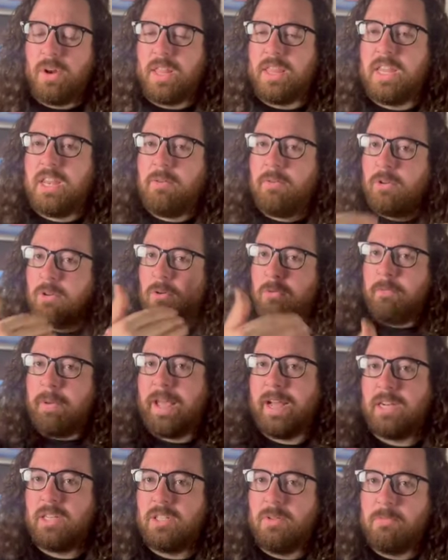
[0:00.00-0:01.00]
And then you would go
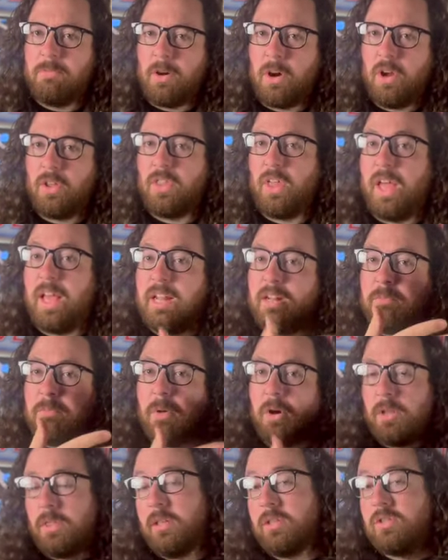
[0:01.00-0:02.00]
back to Martha, and
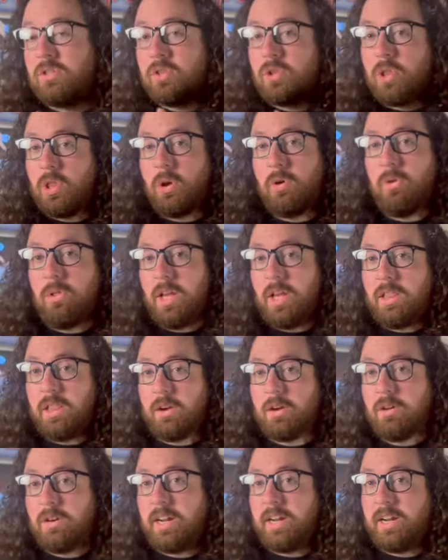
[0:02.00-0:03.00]
Martha slowly
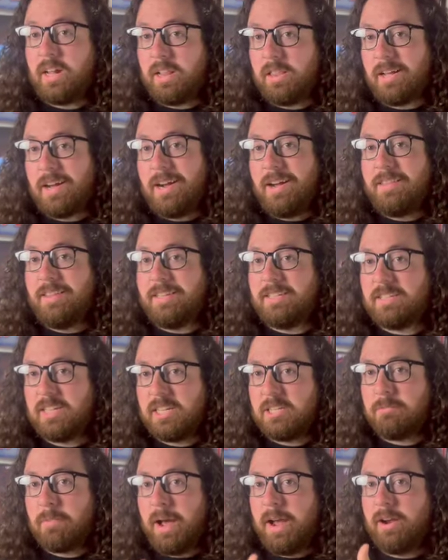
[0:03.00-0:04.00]
learning a lot of these
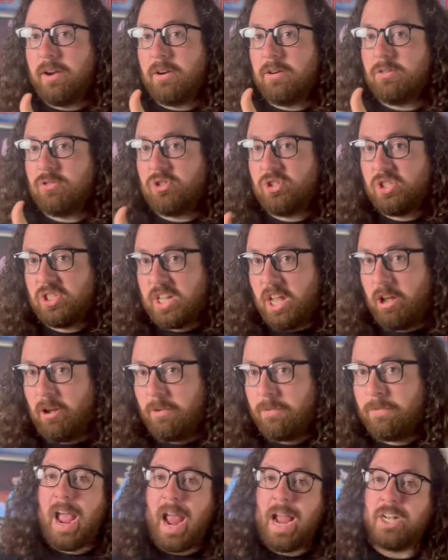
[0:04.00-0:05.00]
things by
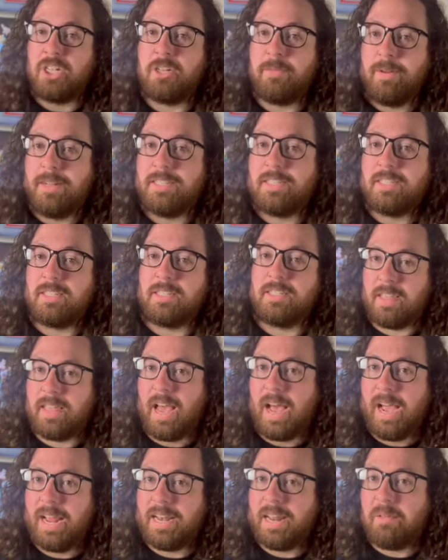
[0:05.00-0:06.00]
herself, and she meets this
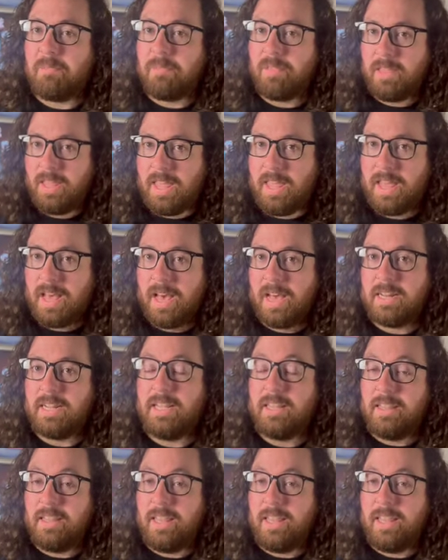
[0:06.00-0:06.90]
guy named Leon, and